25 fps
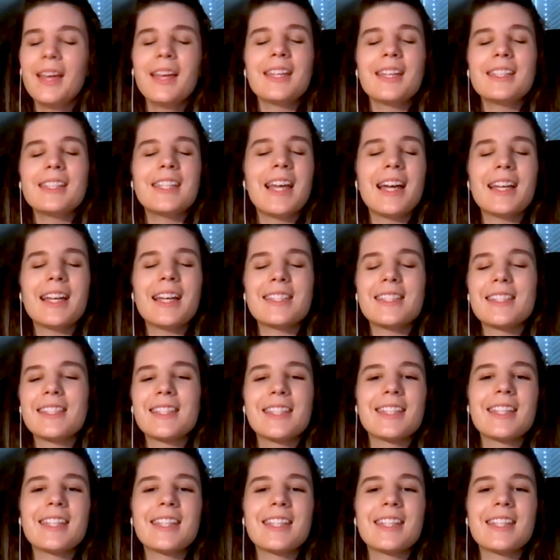
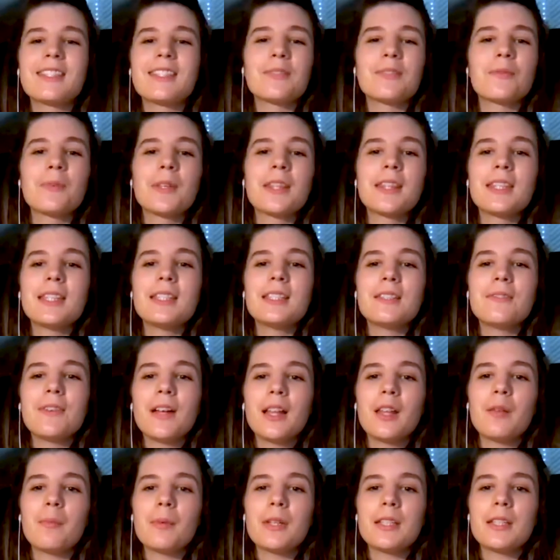Yes, with the
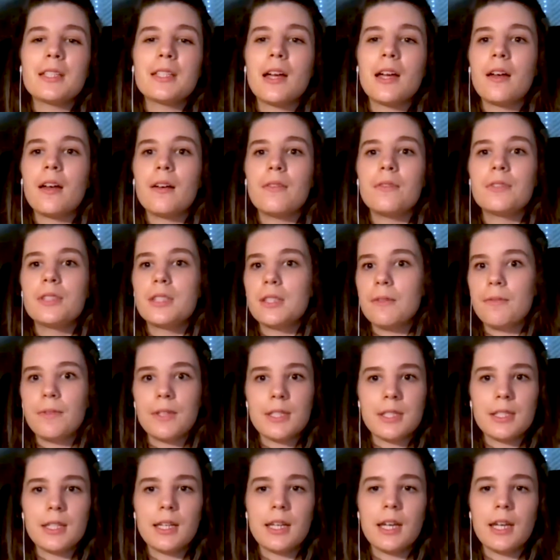development of
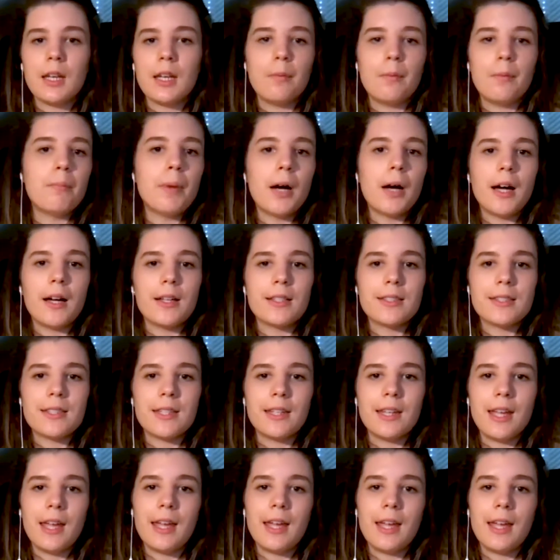sophisticated bots
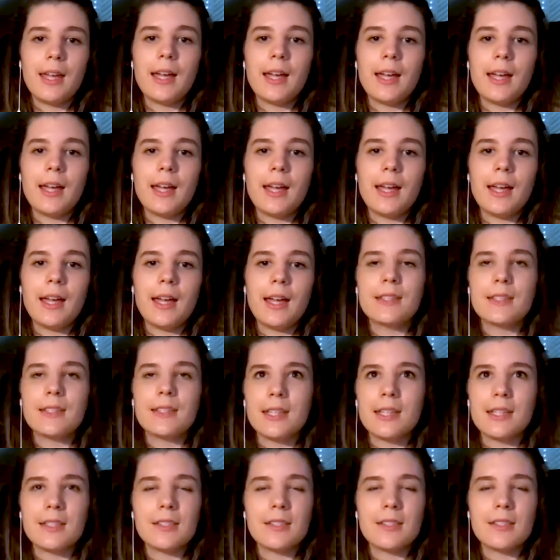and AI, this
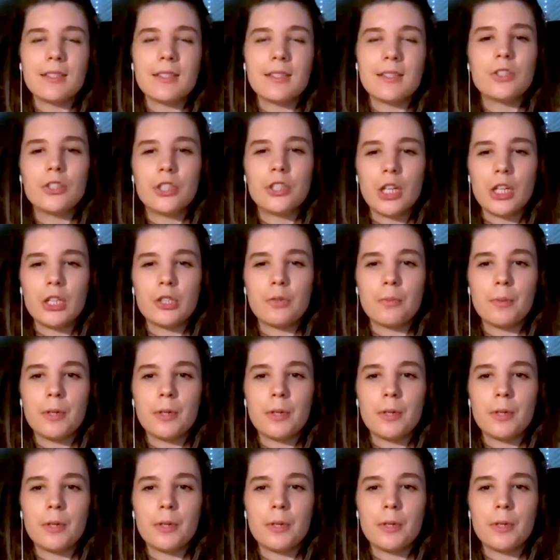answer could change
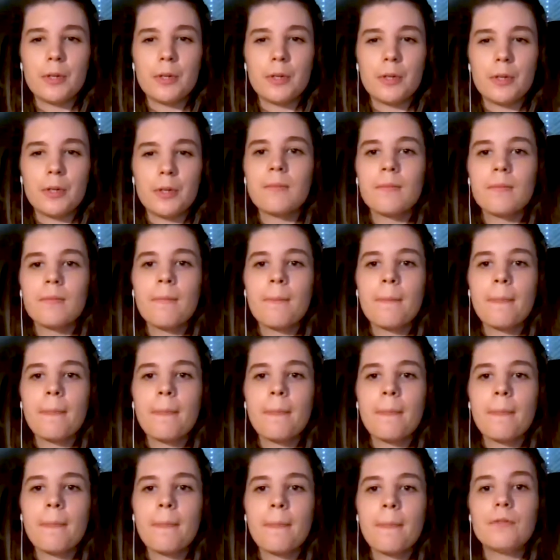pretty soon.
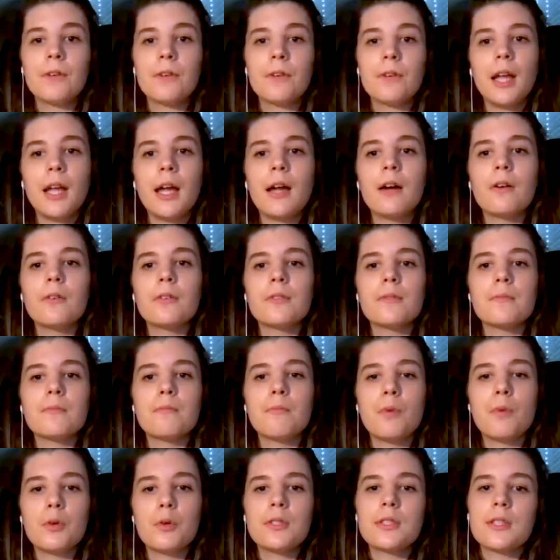But for now,
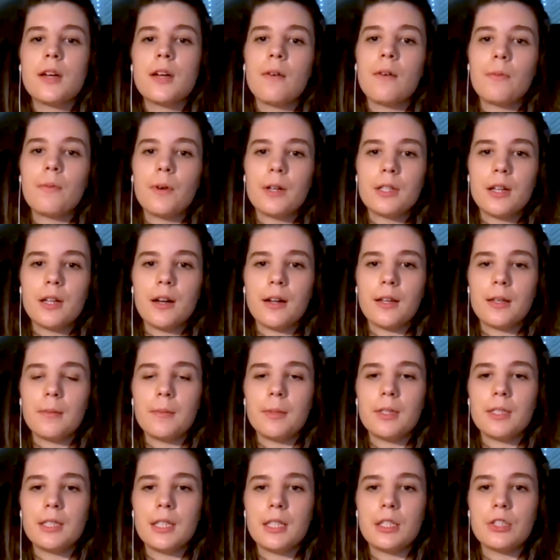most software
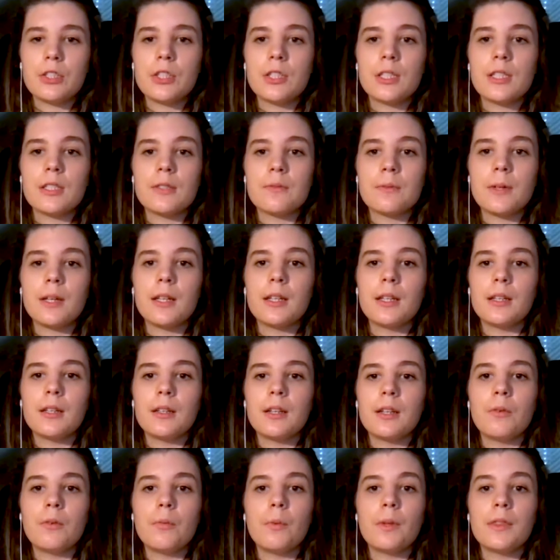documentation is
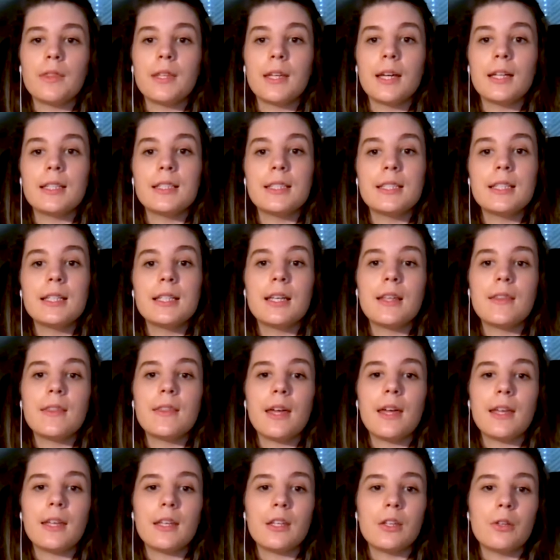written with the idea
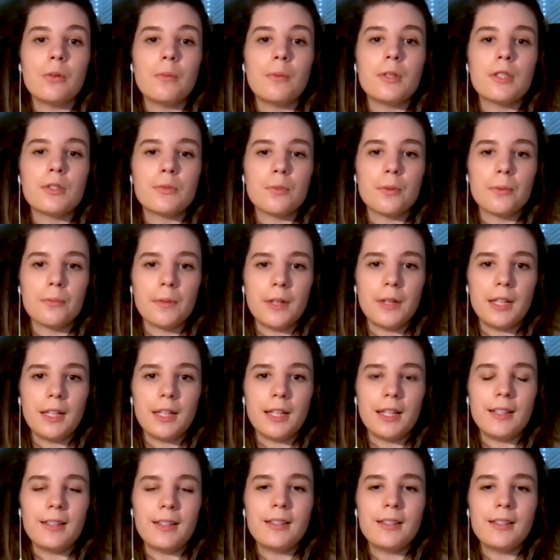that humans will read it.